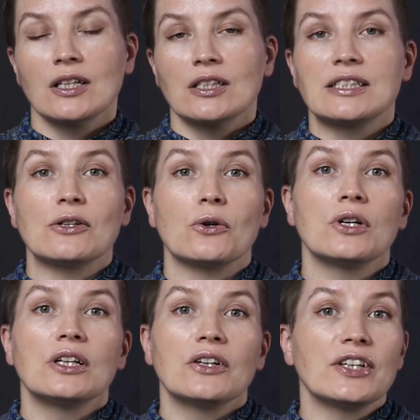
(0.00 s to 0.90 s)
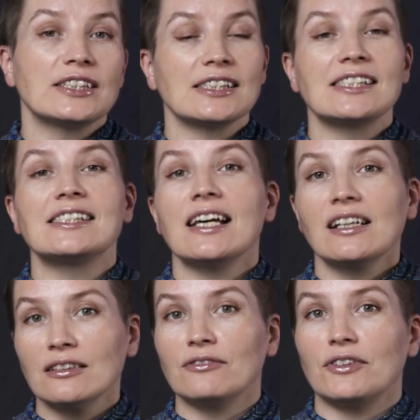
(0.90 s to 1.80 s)
So, this is
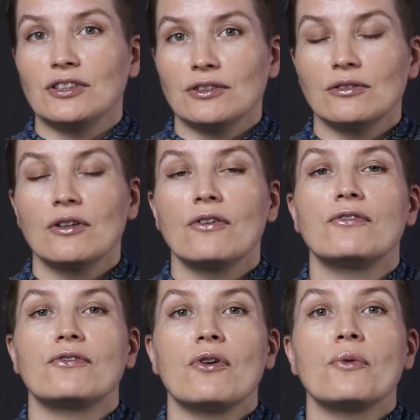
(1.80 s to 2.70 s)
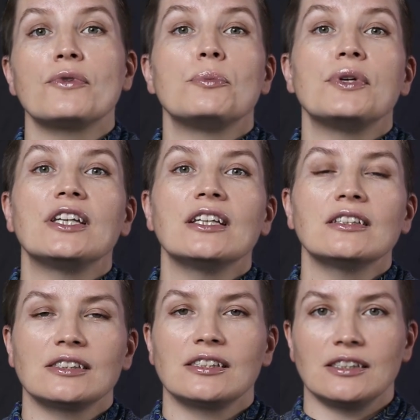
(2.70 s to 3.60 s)
second video from the
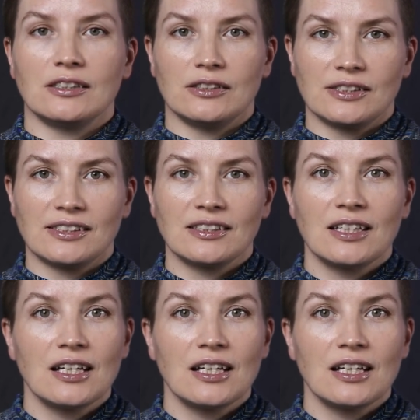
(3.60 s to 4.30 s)
beginner series.